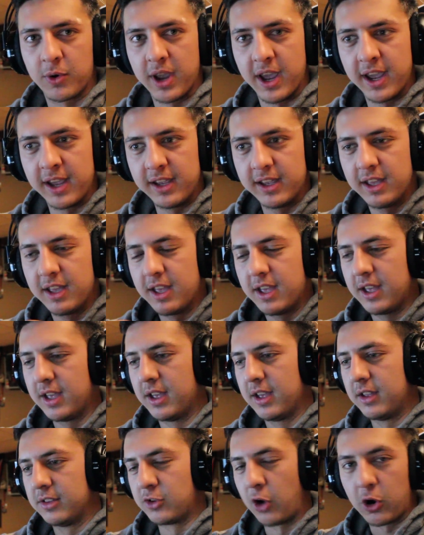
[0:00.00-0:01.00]
Okay,
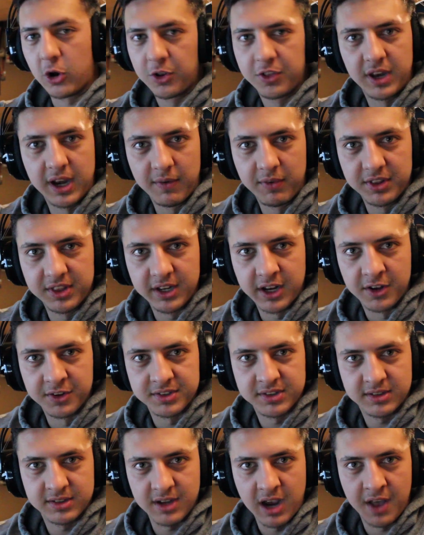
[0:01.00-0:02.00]
darker than everything
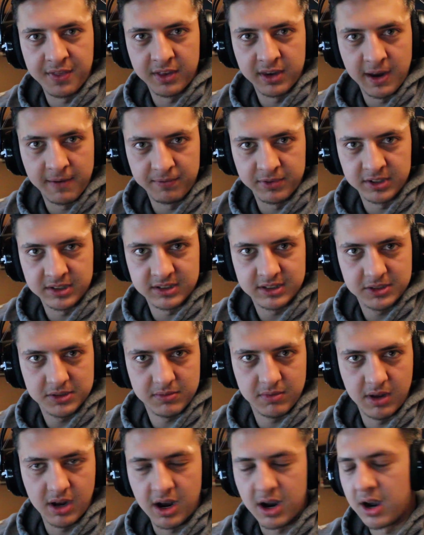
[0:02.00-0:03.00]
else on the
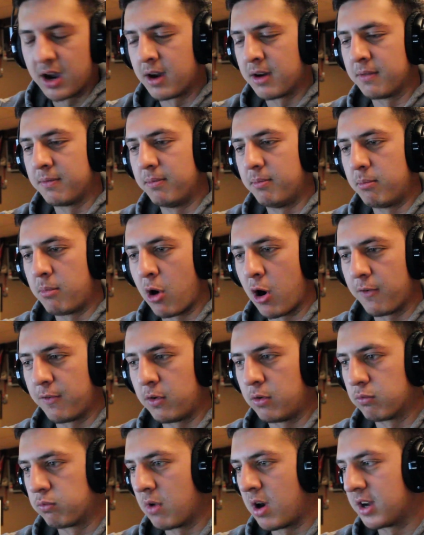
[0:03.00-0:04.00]
Netflix uh,
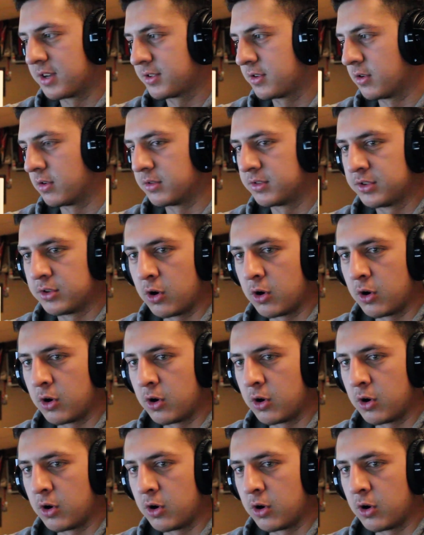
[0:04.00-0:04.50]
Marvel roster.